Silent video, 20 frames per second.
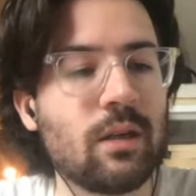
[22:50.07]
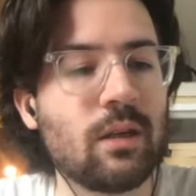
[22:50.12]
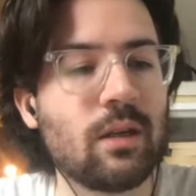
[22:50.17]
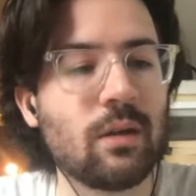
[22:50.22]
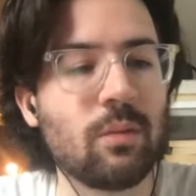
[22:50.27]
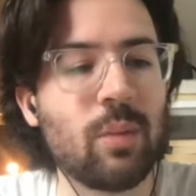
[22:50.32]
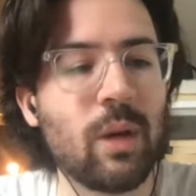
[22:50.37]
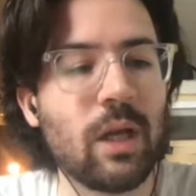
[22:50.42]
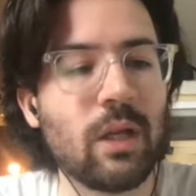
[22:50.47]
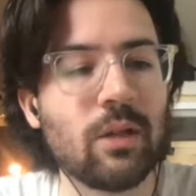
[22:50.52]

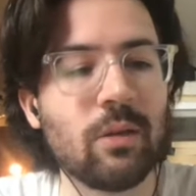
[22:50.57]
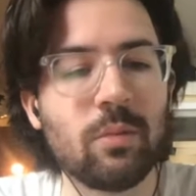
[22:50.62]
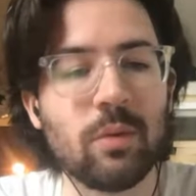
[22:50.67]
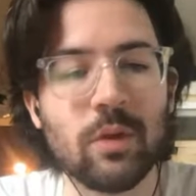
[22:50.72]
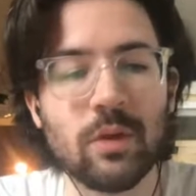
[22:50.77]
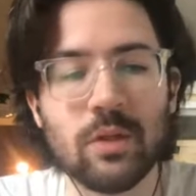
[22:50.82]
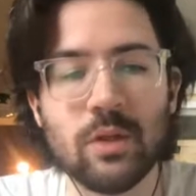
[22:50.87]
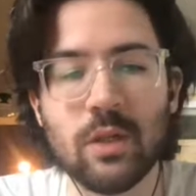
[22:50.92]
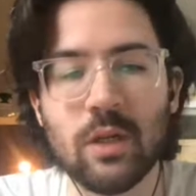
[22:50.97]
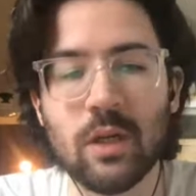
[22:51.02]
Capella
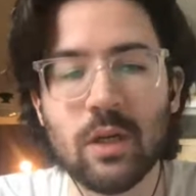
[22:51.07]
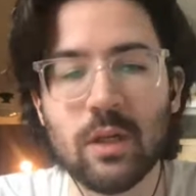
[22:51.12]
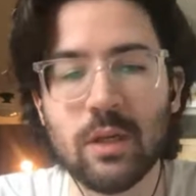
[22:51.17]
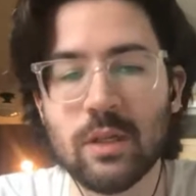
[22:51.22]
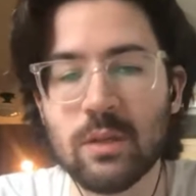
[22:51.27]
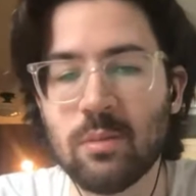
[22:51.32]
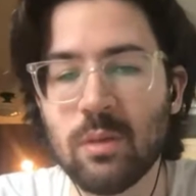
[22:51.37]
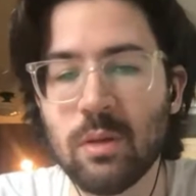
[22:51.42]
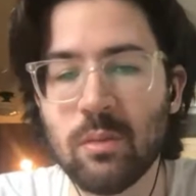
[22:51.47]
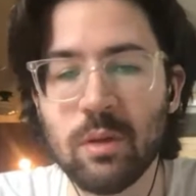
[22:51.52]
plus Young
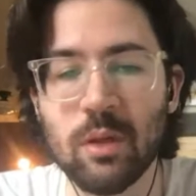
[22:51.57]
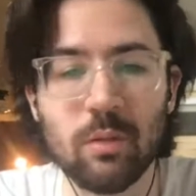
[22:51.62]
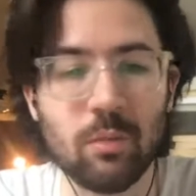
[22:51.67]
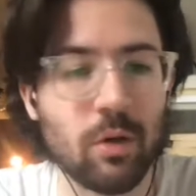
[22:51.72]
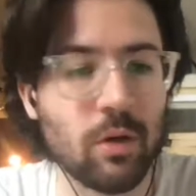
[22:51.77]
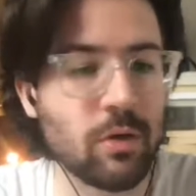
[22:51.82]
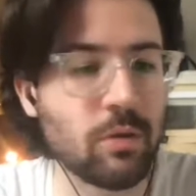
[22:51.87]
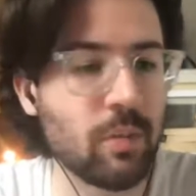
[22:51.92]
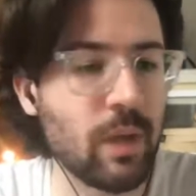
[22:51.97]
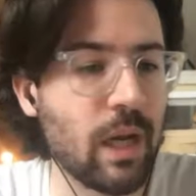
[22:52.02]
is maybe the
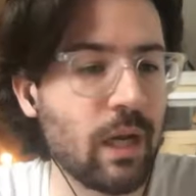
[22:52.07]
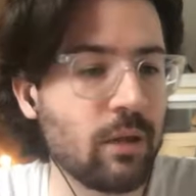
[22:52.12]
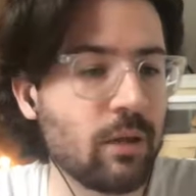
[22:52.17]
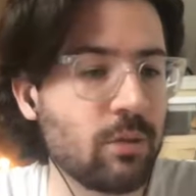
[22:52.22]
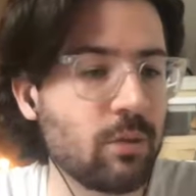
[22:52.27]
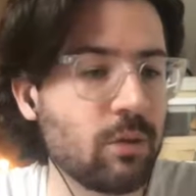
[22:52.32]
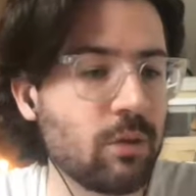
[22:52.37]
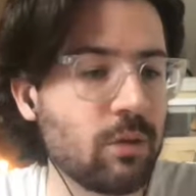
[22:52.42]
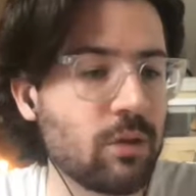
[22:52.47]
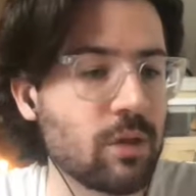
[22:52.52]
most
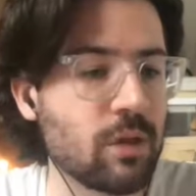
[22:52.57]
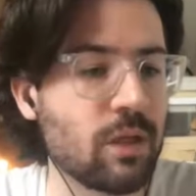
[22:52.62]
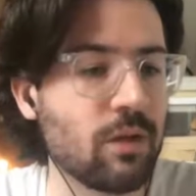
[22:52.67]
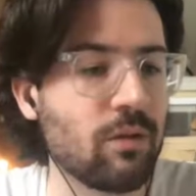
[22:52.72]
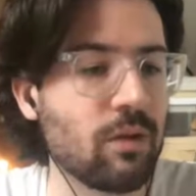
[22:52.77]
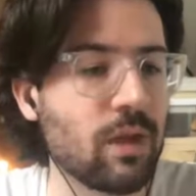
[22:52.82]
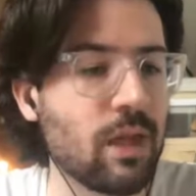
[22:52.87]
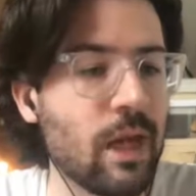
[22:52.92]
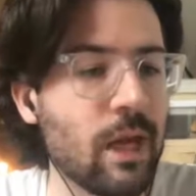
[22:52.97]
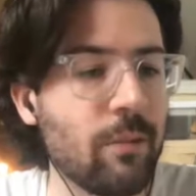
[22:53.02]
palatable, just
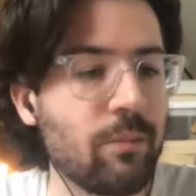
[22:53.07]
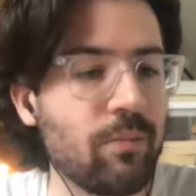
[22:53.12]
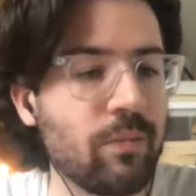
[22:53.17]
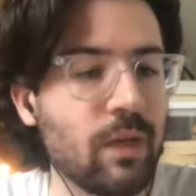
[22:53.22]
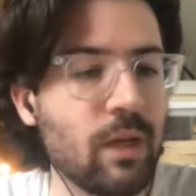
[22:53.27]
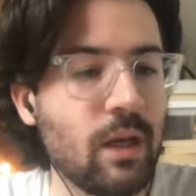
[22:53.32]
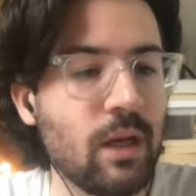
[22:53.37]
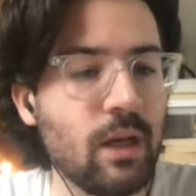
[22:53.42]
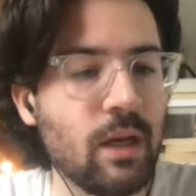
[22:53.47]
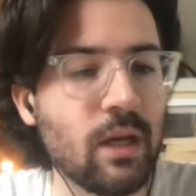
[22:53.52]
given that
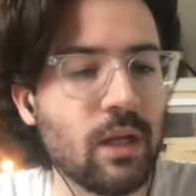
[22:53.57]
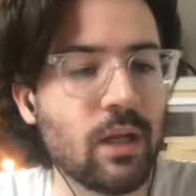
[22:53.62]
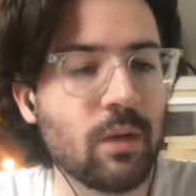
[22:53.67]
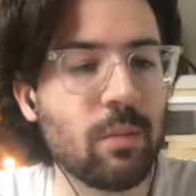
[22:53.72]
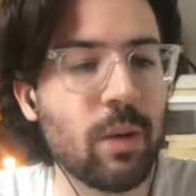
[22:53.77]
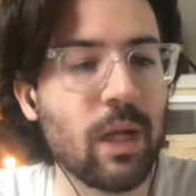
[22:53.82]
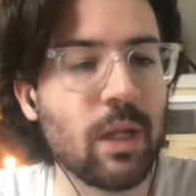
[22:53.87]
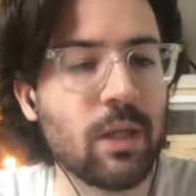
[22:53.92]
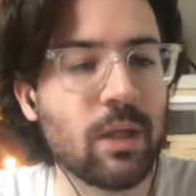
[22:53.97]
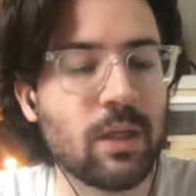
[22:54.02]

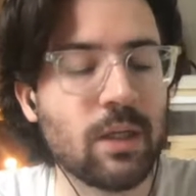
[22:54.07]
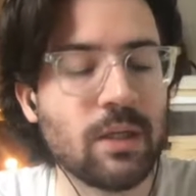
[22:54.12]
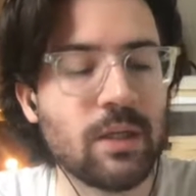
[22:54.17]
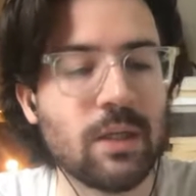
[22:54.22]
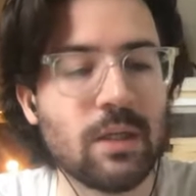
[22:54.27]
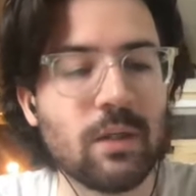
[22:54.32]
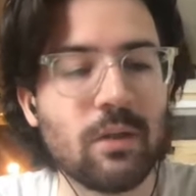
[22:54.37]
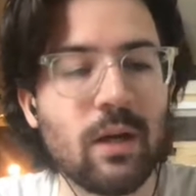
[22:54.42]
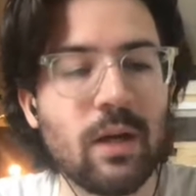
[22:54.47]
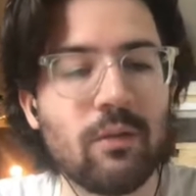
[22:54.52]
Capella can
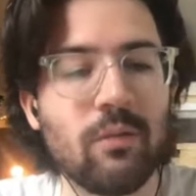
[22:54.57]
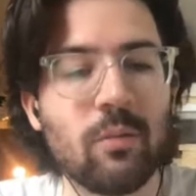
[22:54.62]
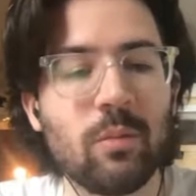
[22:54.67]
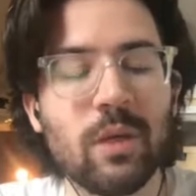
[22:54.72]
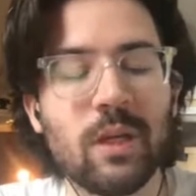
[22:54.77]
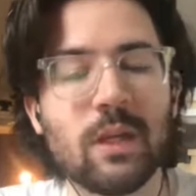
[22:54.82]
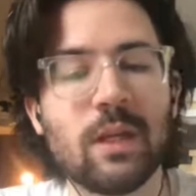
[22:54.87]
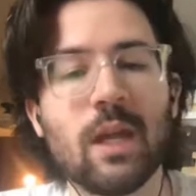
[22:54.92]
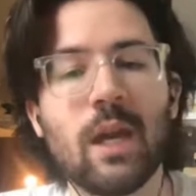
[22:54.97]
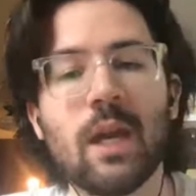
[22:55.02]
still have a
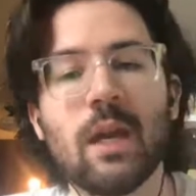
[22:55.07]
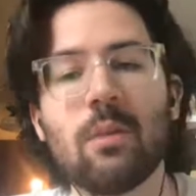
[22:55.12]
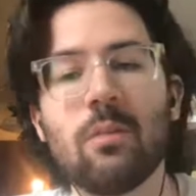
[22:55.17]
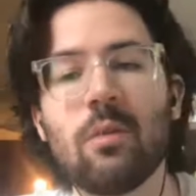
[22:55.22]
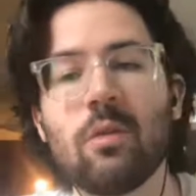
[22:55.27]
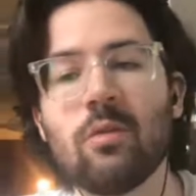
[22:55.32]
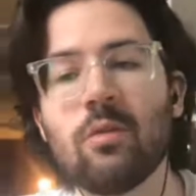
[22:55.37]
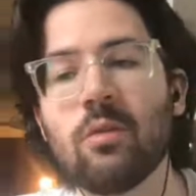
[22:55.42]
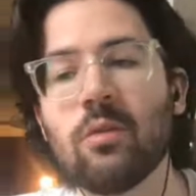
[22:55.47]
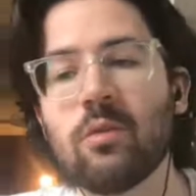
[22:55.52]
big game
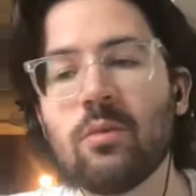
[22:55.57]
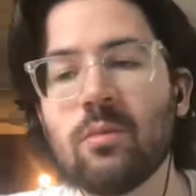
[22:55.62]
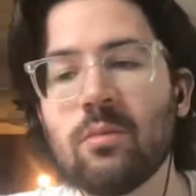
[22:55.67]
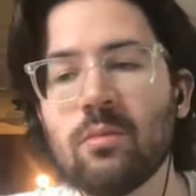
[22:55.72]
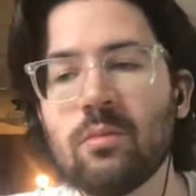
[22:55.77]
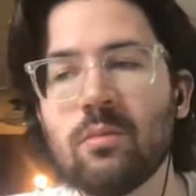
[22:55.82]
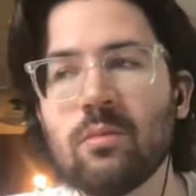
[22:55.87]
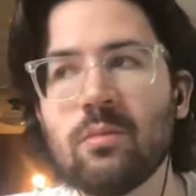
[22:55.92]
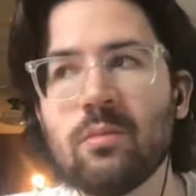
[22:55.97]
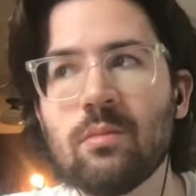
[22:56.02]
through
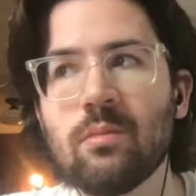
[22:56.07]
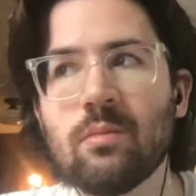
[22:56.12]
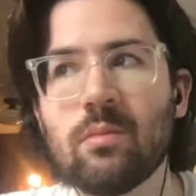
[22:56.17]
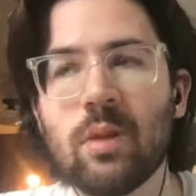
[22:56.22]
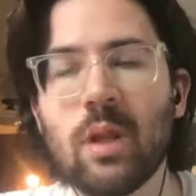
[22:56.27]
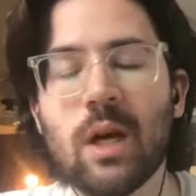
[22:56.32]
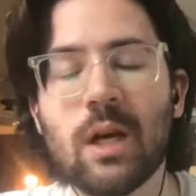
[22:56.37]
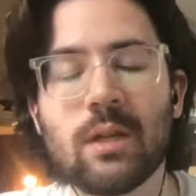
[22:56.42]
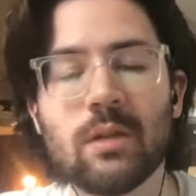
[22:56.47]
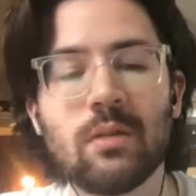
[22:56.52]

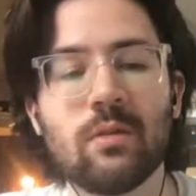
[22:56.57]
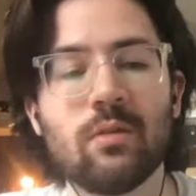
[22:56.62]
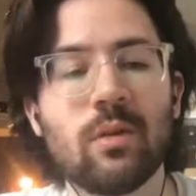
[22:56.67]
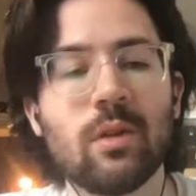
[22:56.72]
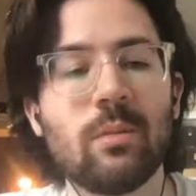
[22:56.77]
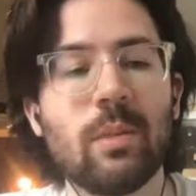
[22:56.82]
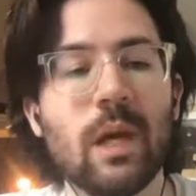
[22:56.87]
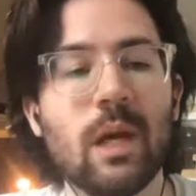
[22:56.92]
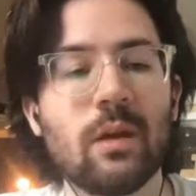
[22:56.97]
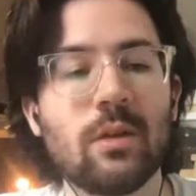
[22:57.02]
blocks and
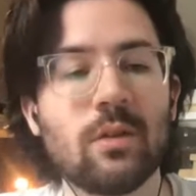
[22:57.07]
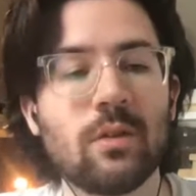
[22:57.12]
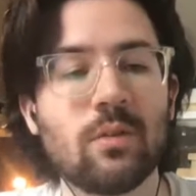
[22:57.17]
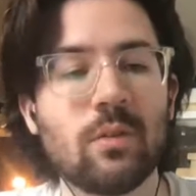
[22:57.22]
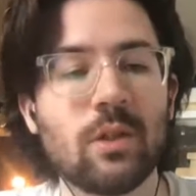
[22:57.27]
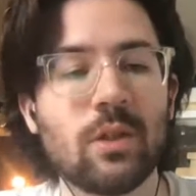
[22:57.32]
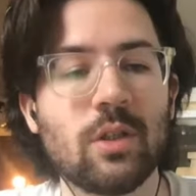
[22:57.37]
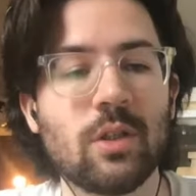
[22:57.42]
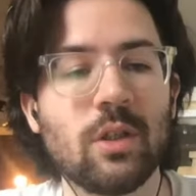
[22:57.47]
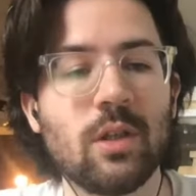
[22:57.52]
rebounds,
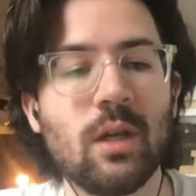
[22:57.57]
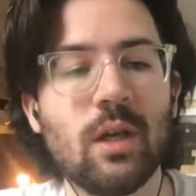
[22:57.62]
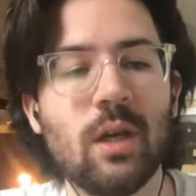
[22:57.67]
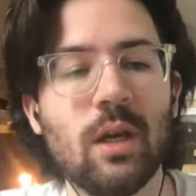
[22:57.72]
which